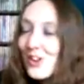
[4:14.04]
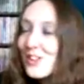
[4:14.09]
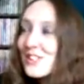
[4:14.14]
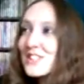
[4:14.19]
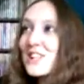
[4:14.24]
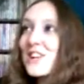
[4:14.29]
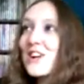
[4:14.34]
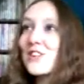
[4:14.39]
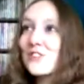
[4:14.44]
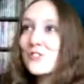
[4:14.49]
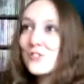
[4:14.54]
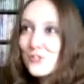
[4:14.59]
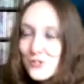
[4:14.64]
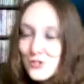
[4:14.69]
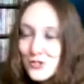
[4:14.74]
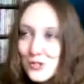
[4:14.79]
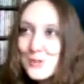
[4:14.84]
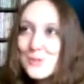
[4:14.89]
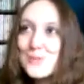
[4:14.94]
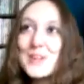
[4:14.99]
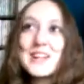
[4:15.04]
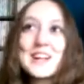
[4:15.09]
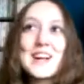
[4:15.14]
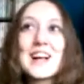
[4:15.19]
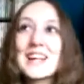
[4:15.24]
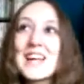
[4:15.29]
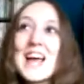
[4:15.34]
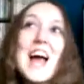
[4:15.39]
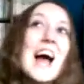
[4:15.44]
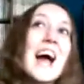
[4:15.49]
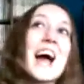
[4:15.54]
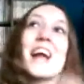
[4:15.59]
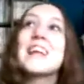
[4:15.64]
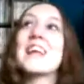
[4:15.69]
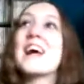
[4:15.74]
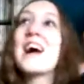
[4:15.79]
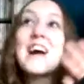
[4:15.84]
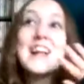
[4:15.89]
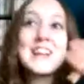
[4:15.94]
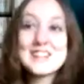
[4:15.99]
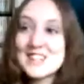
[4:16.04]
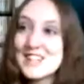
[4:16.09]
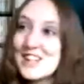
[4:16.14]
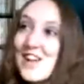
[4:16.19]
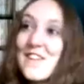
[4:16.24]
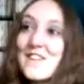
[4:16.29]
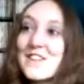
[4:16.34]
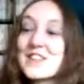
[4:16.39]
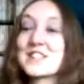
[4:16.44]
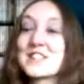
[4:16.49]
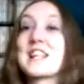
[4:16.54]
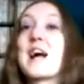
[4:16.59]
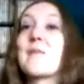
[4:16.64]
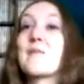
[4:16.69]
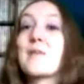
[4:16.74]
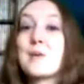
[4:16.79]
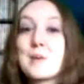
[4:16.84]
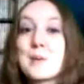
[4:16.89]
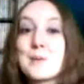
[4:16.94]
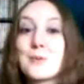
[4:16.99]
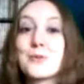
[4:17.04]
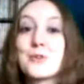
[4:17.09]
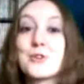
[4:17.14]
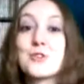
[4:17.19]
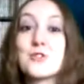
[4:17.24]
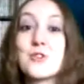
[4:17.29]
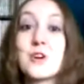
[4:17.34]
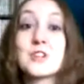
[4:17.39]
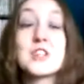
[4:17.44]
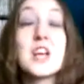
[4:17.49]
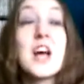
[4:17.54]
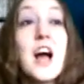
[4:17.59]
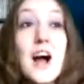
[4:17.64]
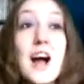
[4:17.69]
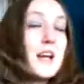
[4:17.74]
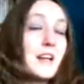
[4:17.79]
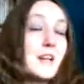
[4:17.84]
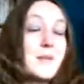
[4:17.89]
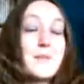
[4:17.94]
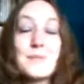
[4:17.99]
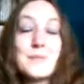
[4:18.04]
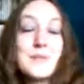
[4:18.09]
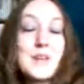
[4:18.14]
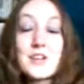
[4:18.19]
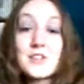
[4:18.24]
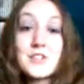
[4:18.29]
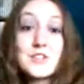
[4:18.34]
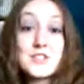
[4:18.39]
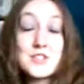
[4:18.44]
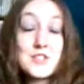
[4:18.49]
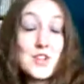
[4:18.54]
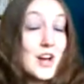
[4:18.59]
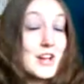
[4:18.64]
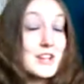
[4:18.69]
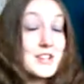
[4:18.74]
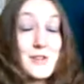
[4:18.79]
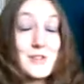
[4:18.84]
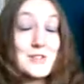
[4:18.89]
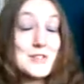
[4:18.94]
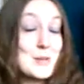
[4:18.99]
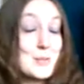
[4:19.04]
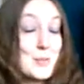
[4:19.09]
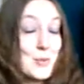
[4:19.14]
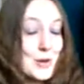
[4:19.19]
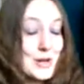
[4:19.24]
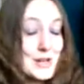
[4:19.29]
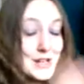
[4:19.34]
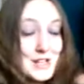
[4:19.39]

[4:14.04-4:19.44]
drugs are stupid. I can't actually understand why people do drugs. I don't see the